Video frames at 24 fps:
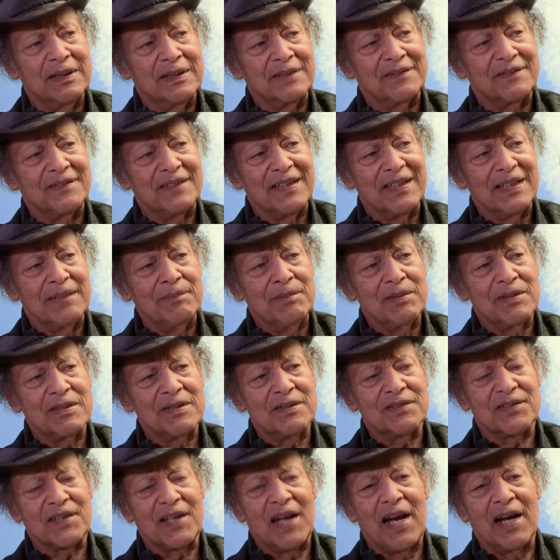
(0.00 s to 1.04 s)
is the
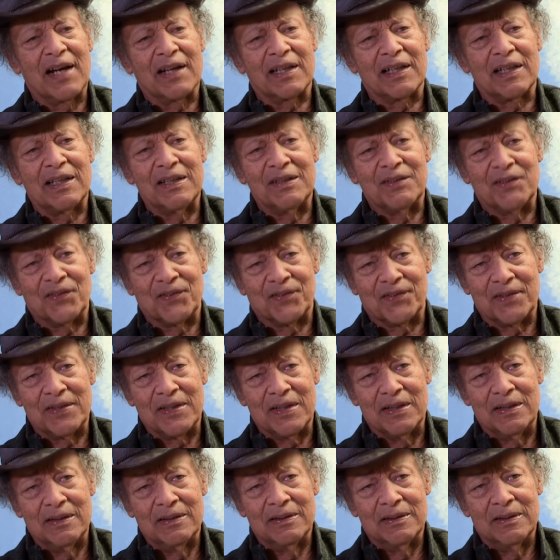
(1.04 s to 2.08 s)
images that our kids
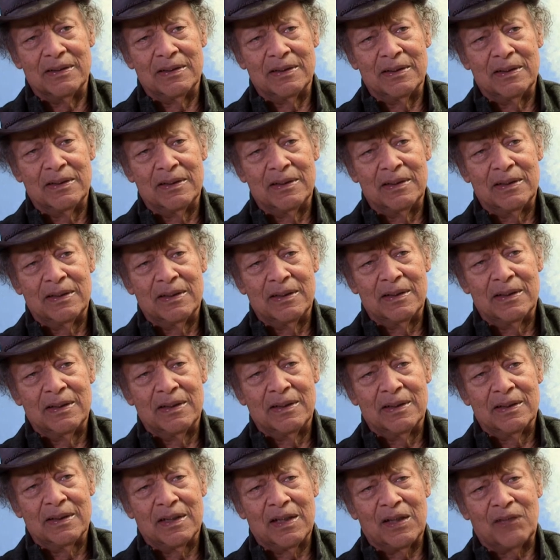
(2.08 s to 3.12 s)
see
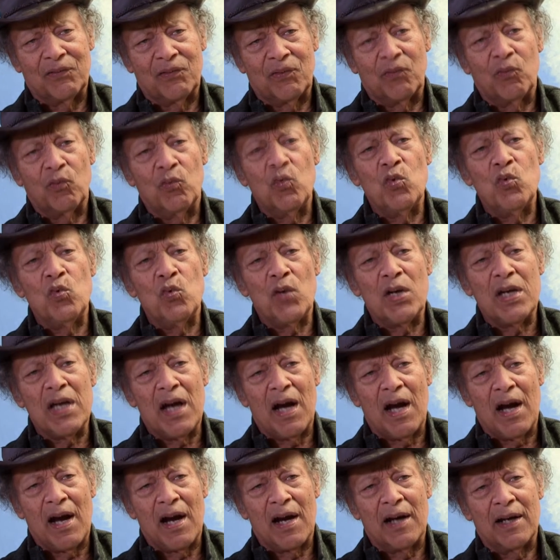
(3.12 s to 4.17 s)
of who we
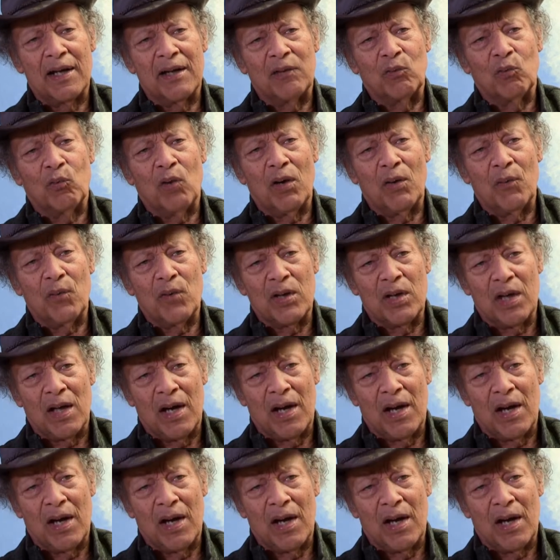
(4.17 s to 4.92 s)
are and what we